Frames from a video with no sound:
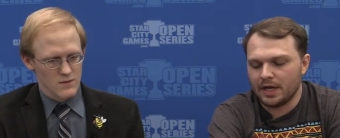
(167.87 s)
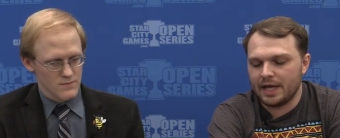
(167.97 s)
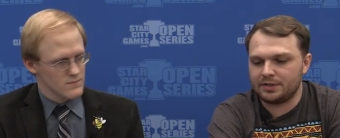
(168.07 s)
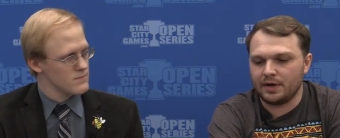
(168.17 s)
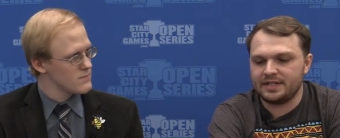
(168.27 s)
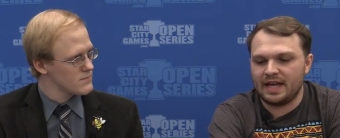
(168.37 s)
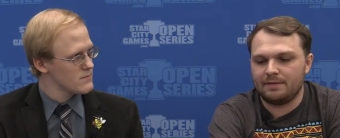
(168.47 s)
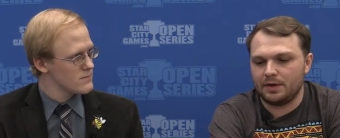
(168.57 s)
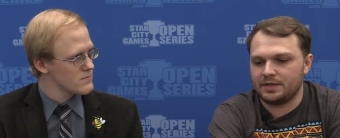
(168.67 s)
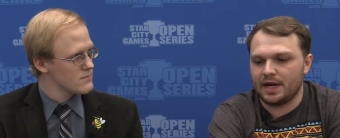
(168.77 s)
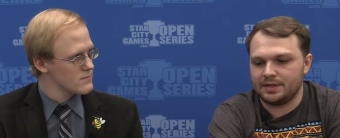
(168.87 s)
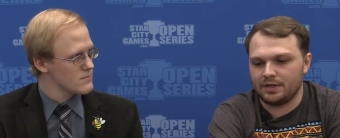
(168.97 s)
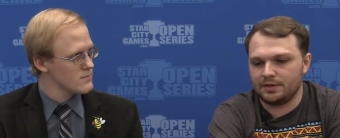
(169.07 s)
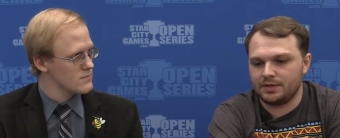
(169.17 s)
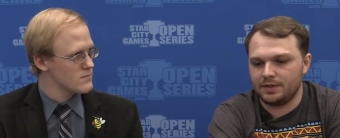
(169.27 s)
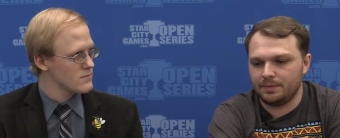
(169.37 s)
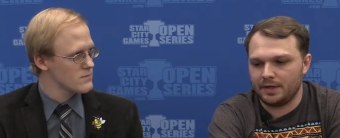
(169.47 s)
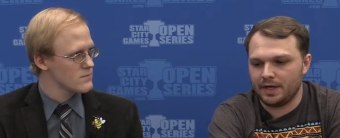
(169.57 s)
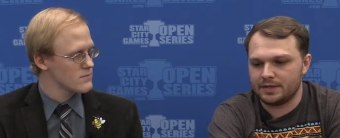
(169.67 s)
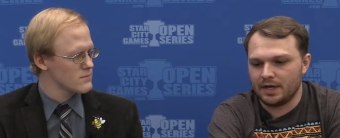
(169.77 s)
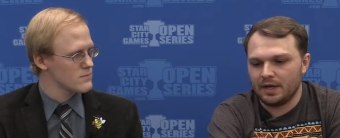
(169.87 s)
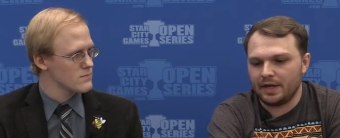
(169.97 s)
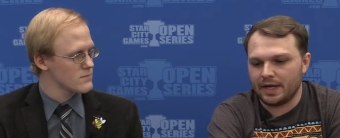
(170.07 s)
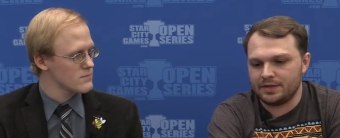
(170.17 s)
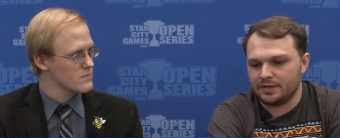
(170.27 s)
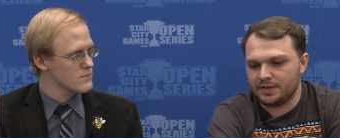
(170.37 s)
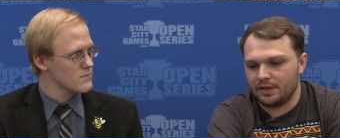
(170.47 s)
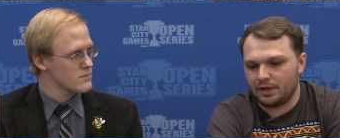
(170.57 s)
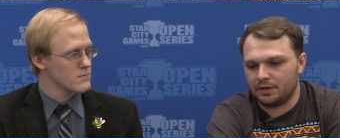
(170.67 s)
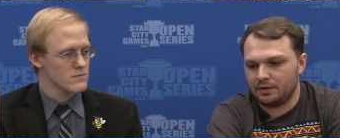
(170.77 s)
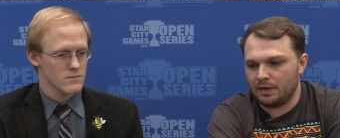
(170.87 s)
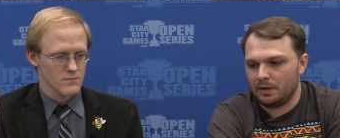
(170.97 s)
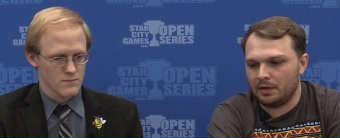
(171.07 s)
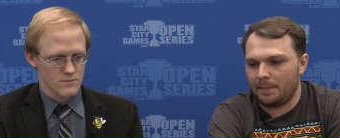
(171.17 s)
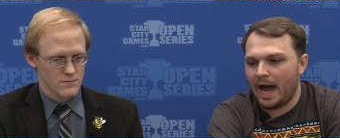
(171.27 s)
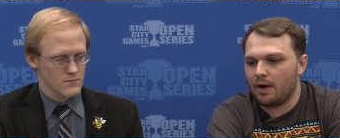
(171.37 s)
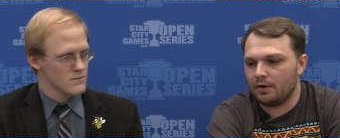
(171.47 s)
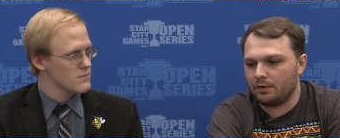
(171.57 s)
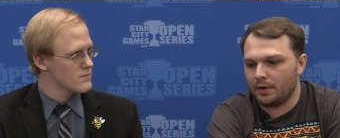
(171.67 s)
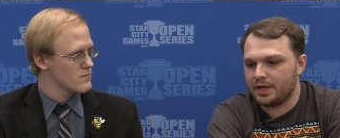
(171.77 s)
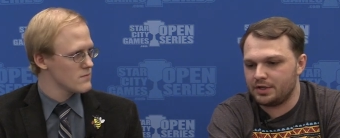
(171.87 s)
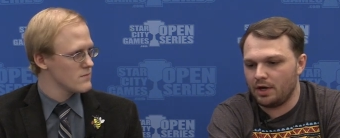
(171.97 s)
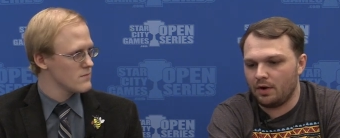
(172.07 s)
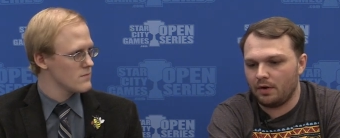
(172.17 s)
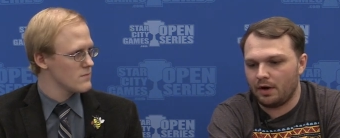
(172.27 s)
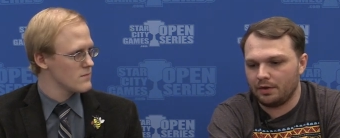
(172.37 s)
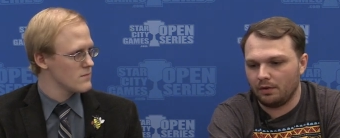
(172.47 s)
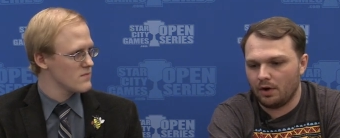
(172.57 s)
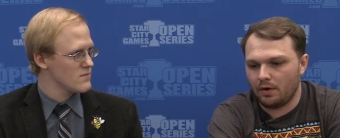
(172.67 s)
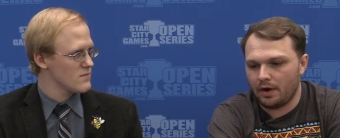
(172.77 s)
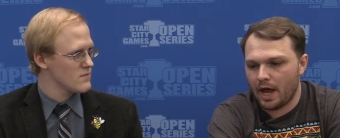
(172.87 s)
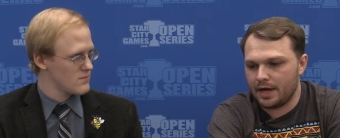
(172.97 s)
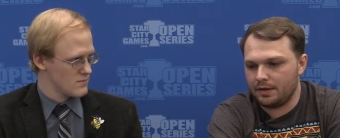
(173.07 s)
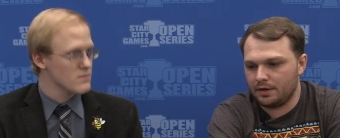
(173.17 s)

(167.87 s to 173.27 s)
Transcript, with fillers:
Speaker 1: it's great to have those kind of starts too because, like, as you can see, the, the, the power ratio on the lower end of the